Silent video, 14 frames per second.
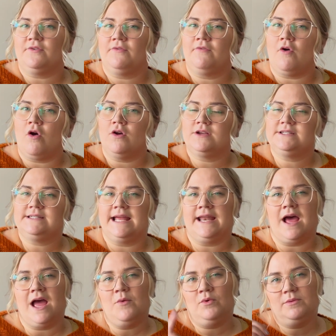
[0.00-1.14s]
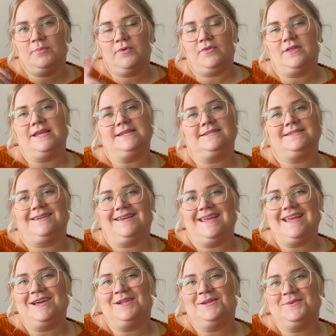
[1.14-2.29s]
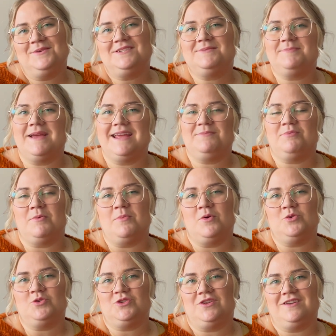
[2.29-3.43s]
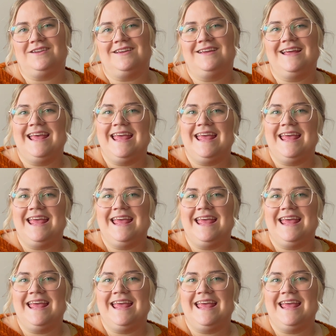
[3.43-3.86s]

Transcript: Fox, and I will put this includes paid promotion